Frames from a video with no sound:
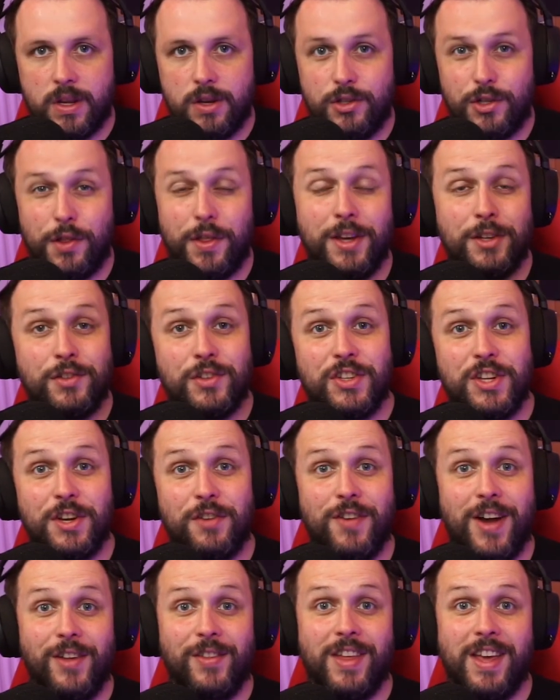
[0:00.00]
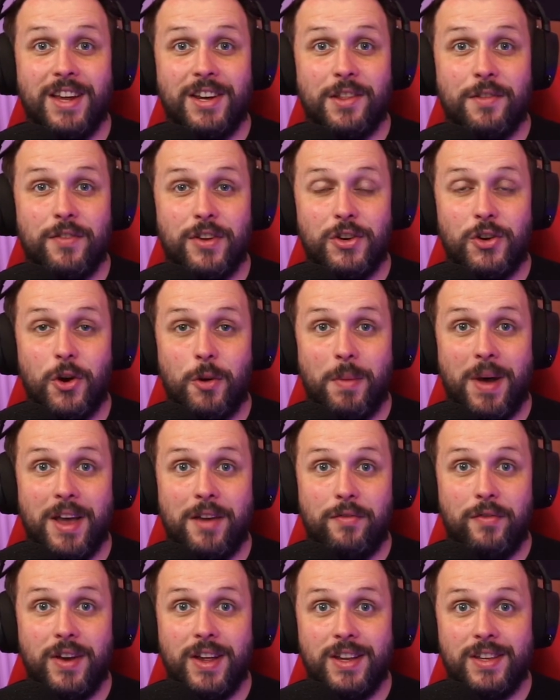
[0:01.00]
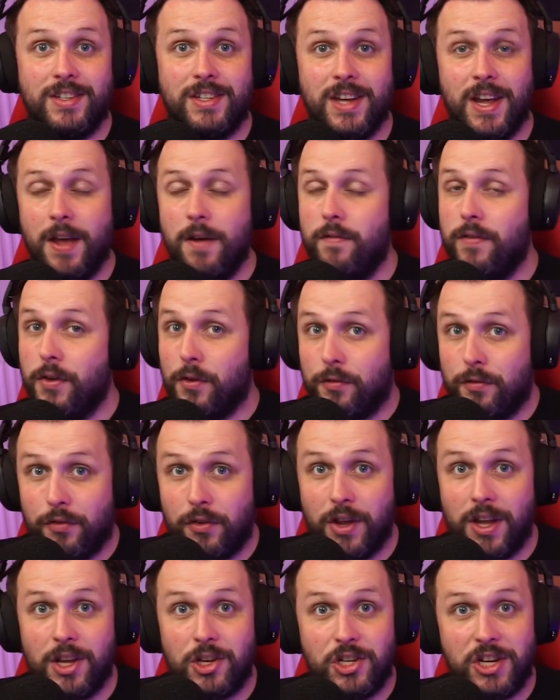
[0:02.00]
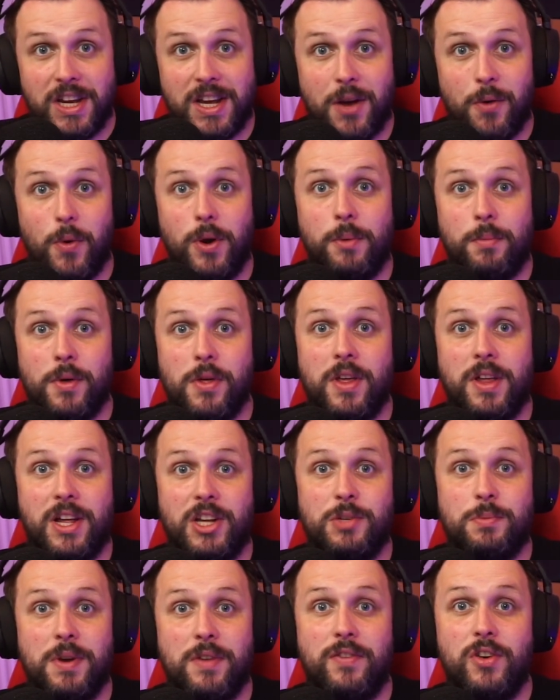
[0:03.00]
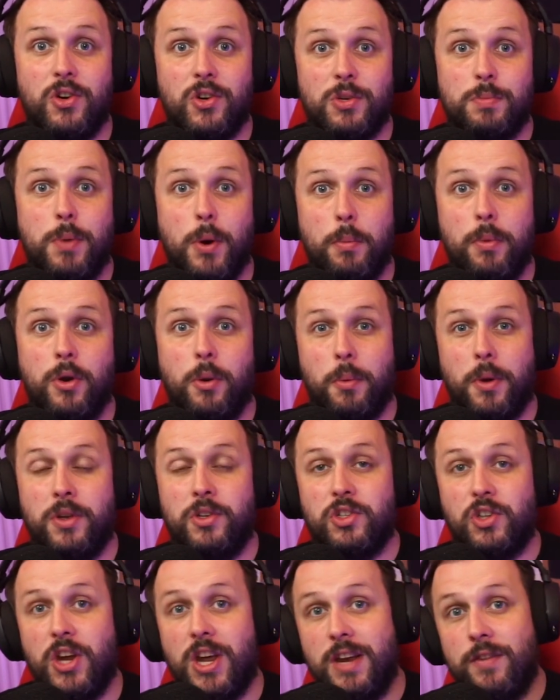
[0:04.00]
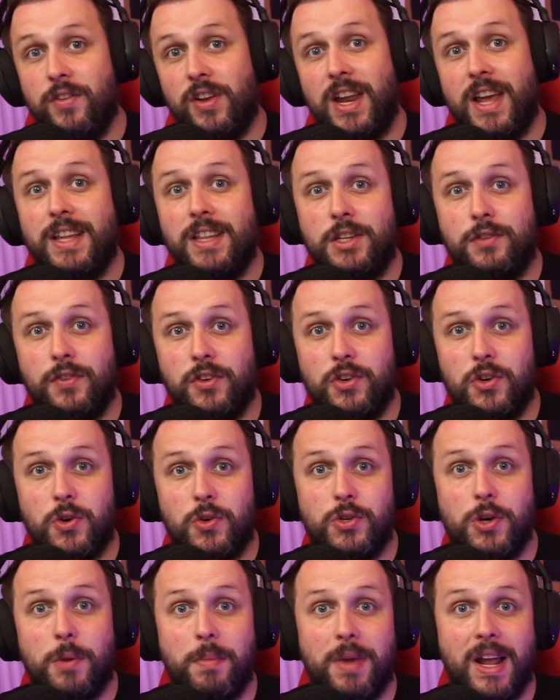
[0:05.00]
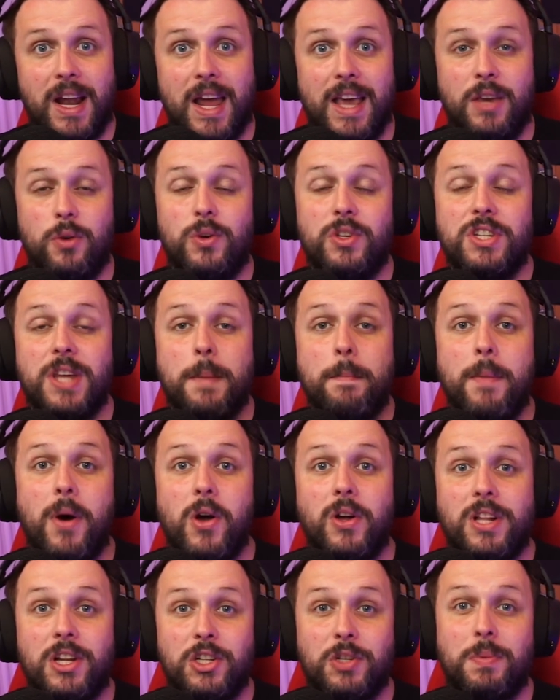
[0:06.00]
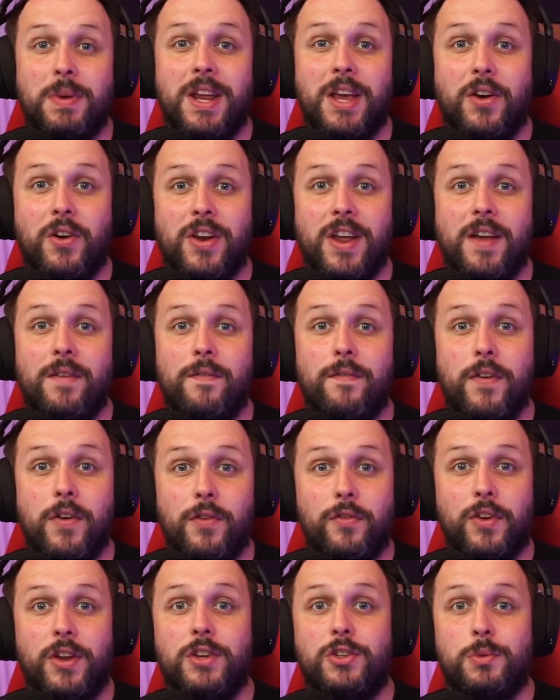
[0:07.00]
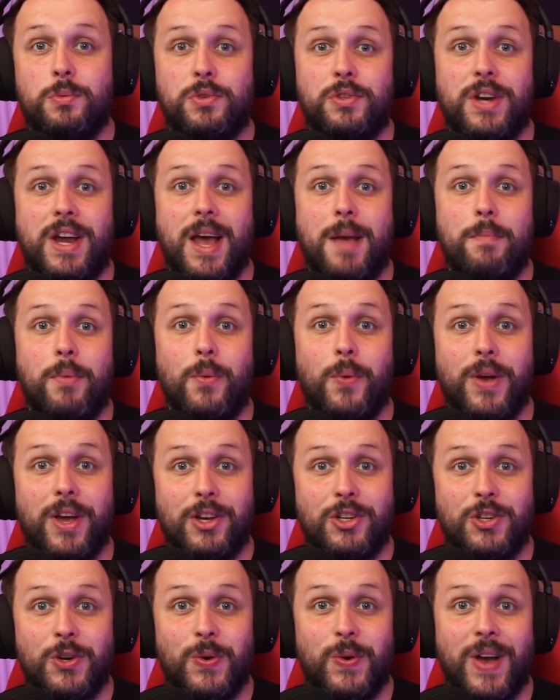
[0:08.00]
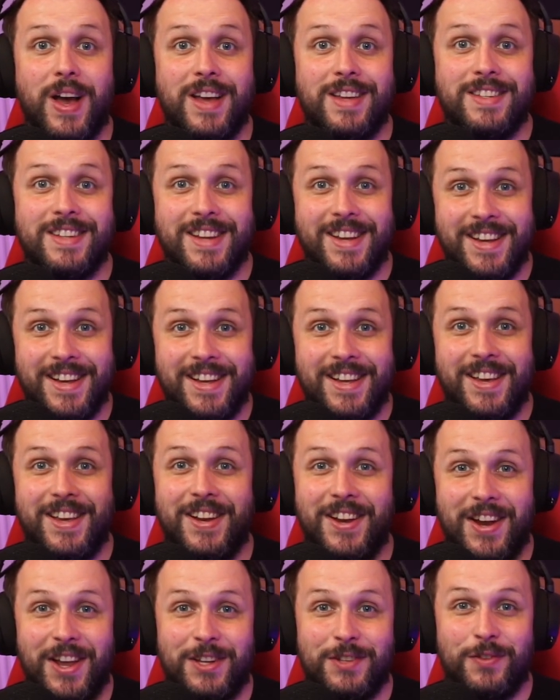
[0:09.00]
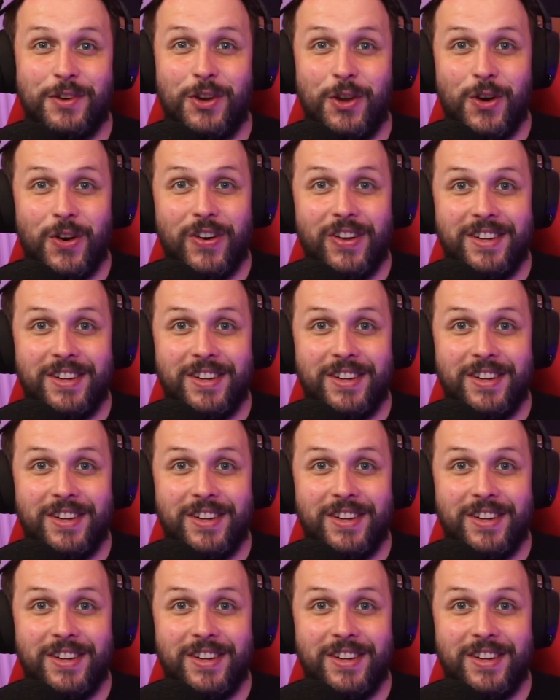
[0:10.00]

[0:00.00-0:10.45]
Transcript: So thanks for sticking around at the end of the video, my friends. Feel free to check out one of my other Clash Mini videos popping up on screen. If you like this video, drop me a like. If you want to see more Clash Mini content, feel free to subscribe, and we'll catch you guys in the next video.